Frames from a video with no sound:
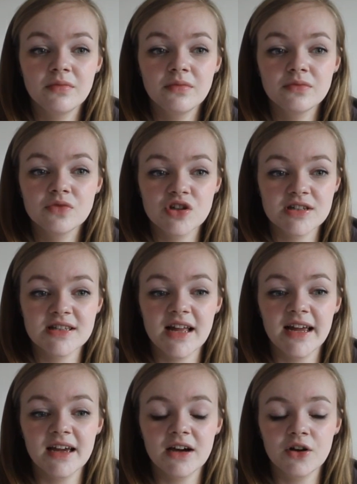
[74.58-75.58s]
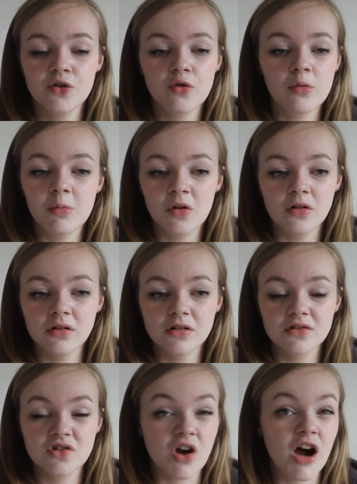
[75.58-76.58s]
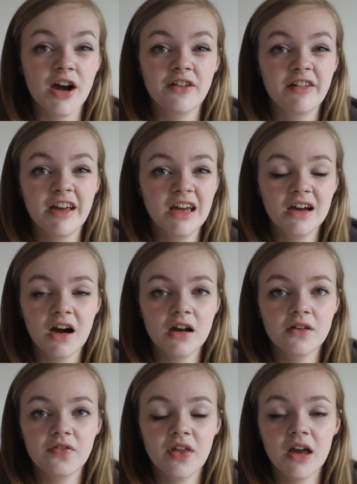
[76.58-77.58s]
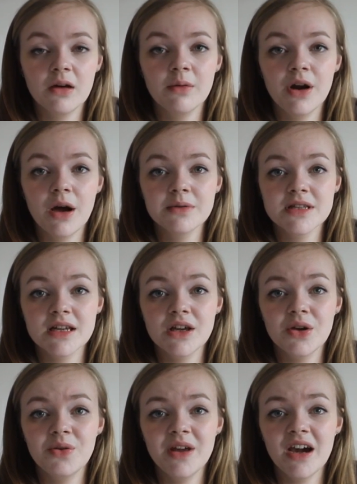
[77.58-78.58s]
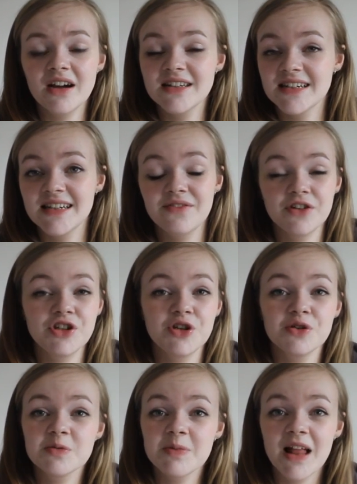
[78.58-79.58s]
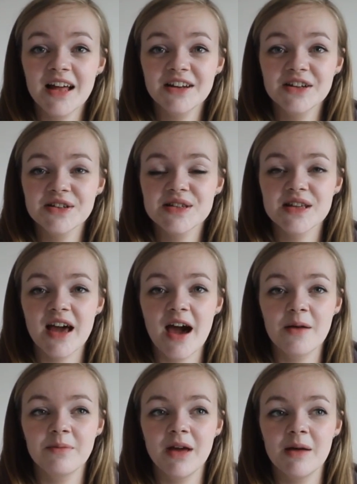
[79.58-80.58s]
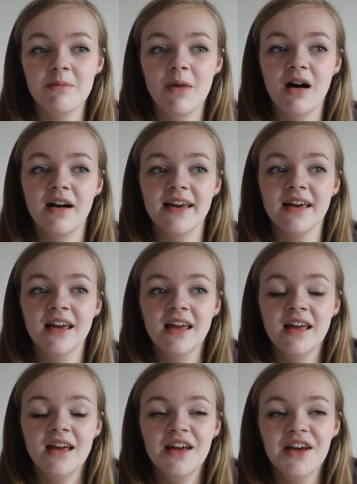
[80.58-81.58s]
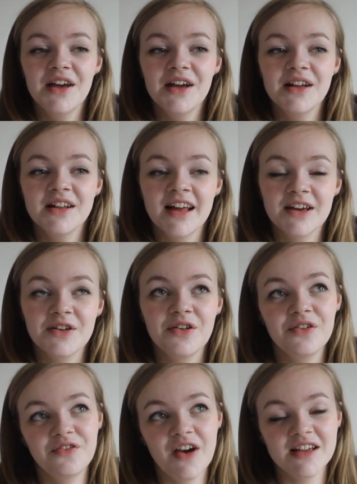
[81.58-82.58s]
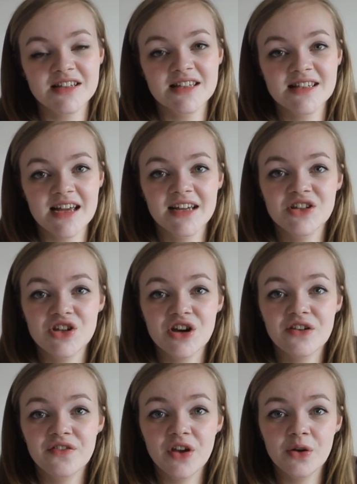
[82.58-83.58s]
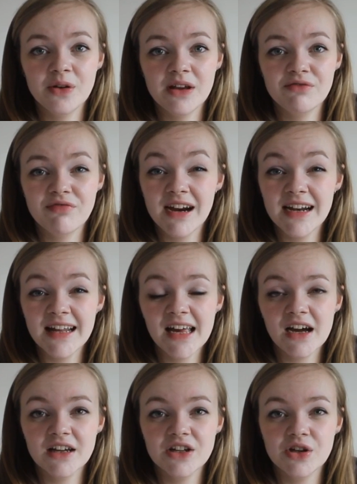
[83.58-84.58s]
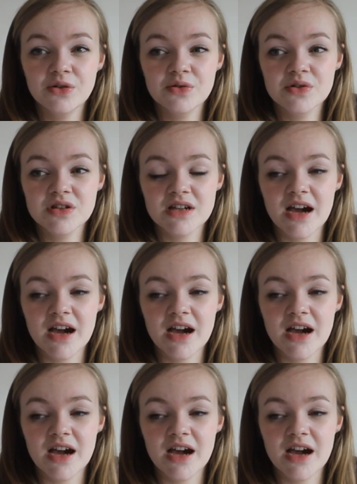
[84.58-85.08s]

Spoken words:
just like a normal diary kind of thing when I was at uni. I didn't even use planners in my like first and second year of uni really. I used